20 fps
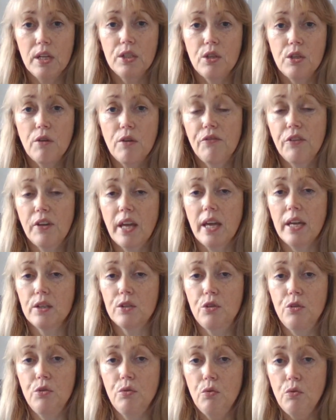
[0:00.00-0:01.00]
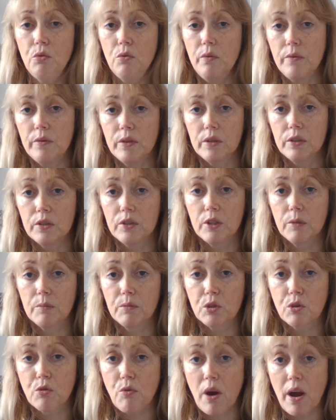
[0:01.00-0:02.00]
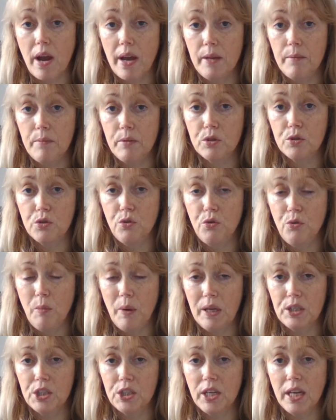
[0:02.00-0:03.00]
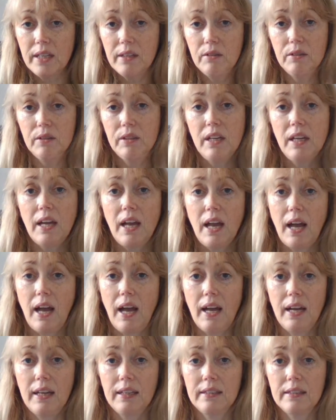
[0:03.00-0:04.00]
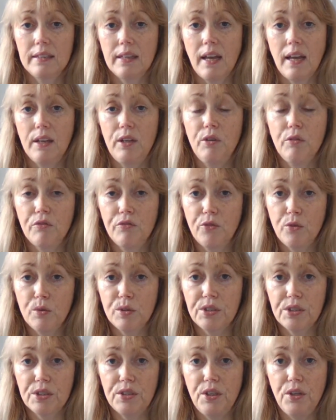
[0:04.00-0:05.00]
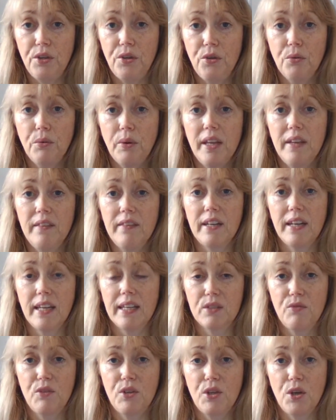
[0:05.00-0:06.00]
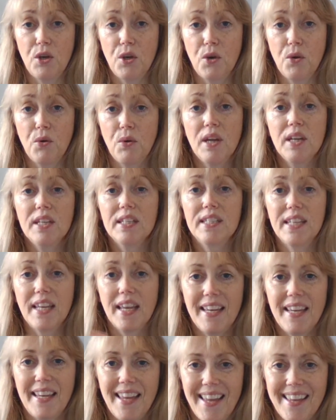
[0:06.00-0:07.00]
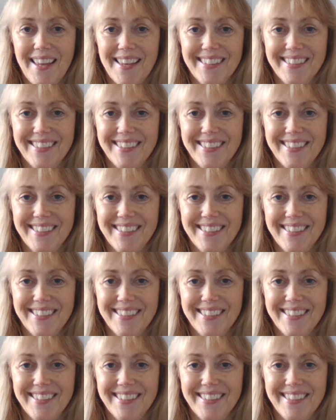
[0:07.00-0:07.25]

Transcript: Don't forget to subscribe to my channel, and I look forward to seeing you in the next video. Take care.